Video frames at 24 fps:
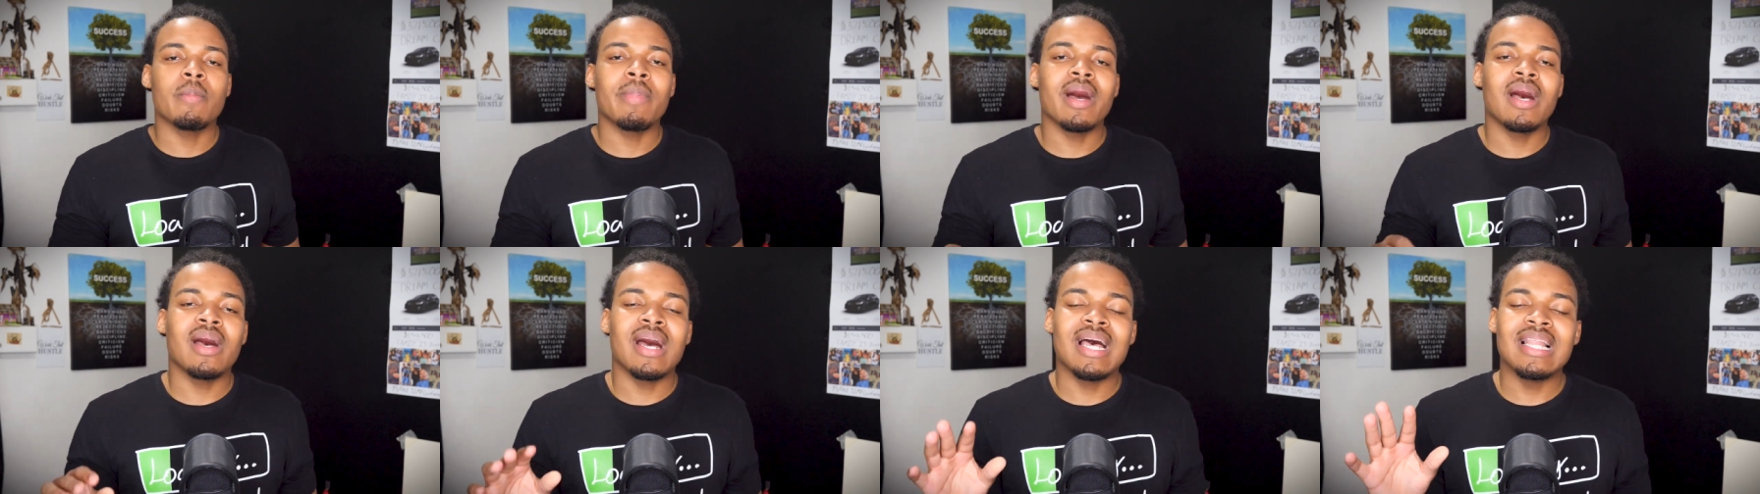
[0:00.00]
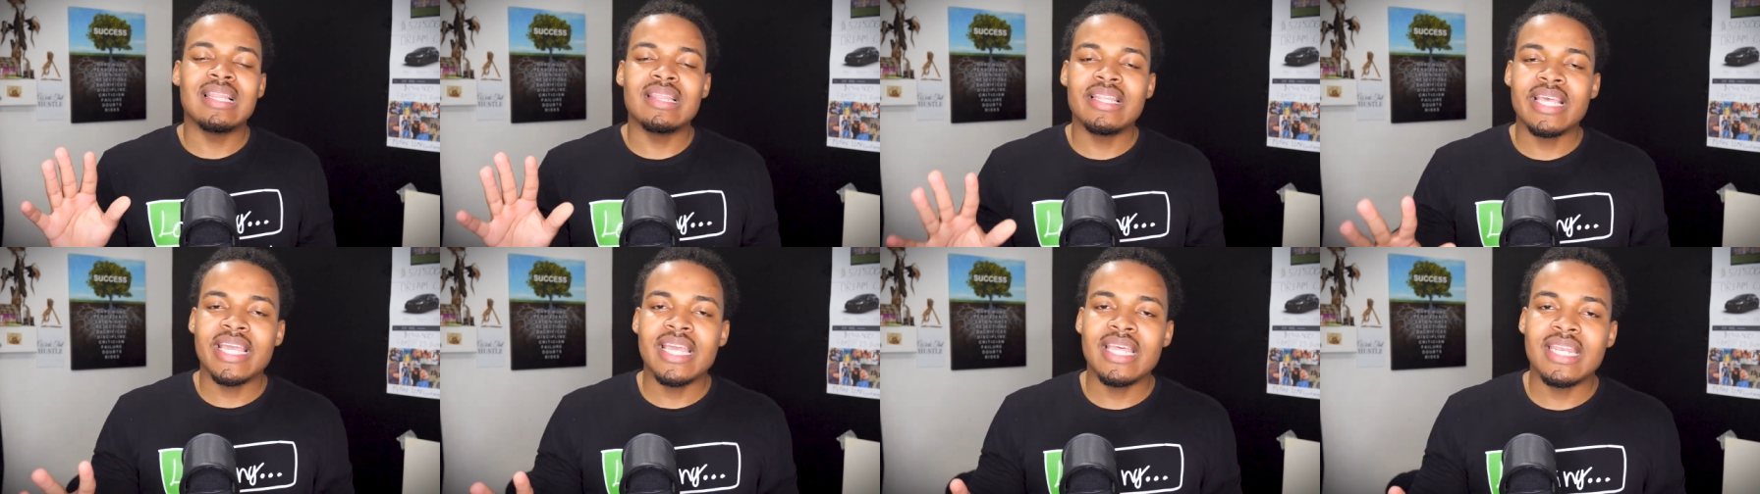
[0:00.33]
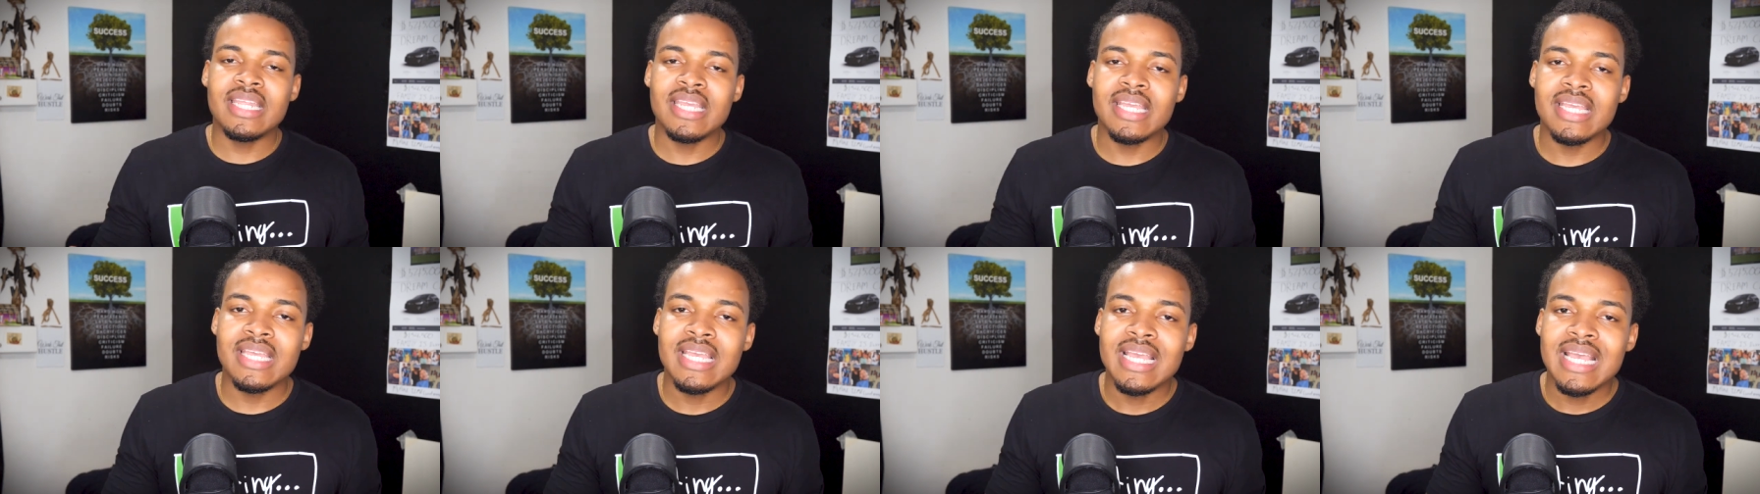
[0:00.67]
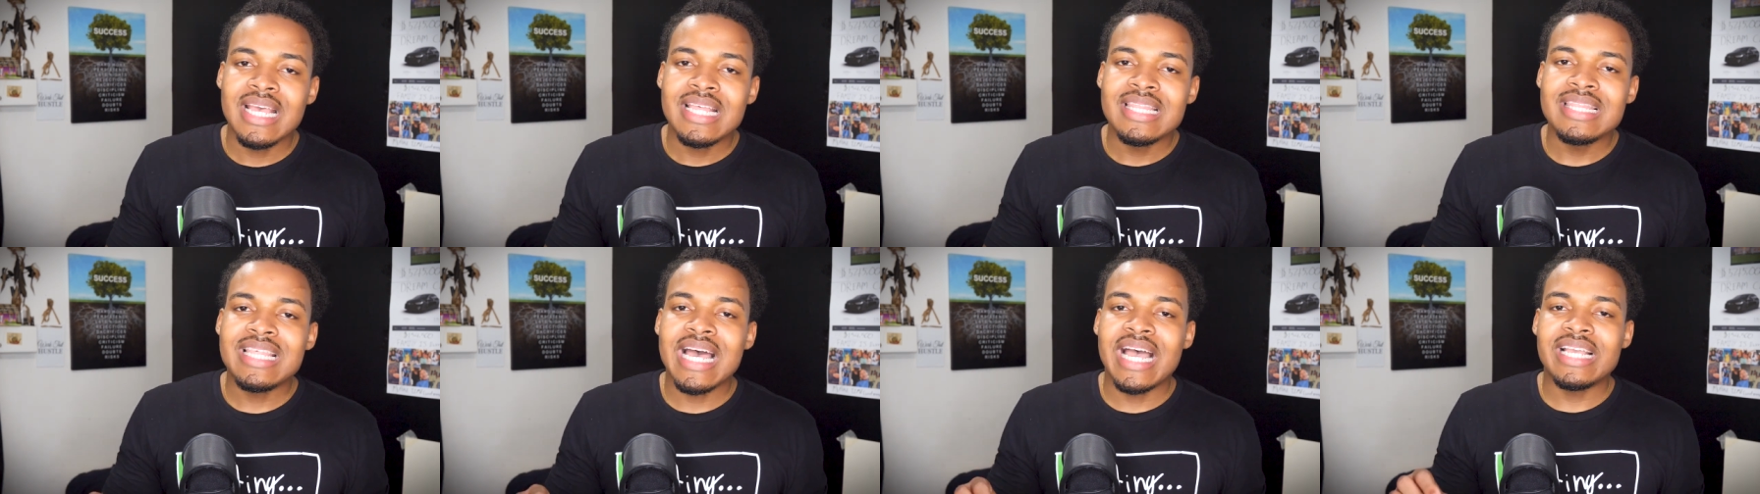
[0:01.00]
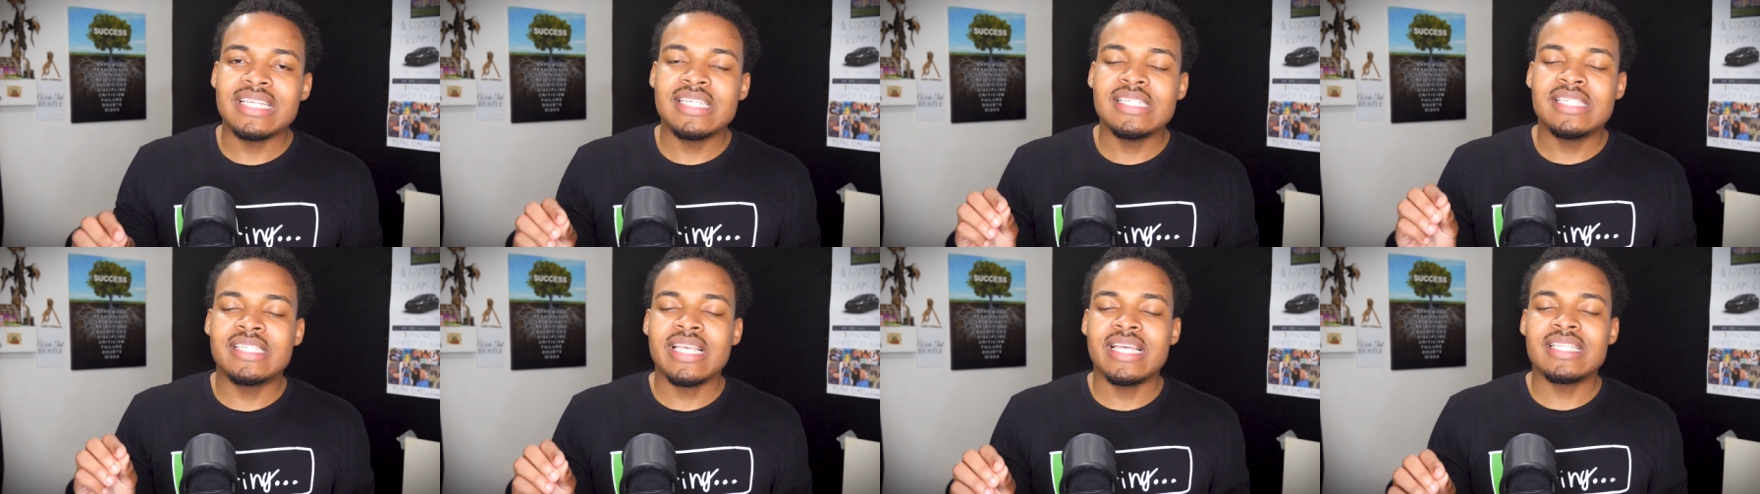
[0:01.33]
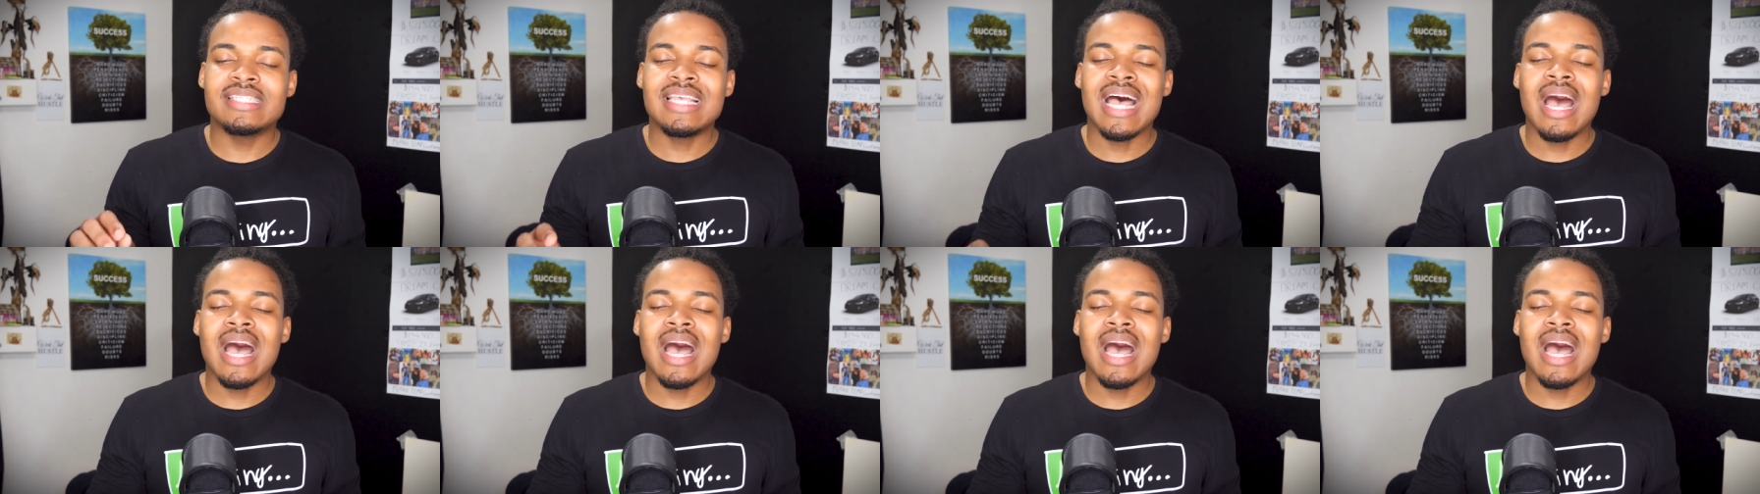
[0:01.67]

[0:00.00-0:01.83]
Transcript: about a lady that she said,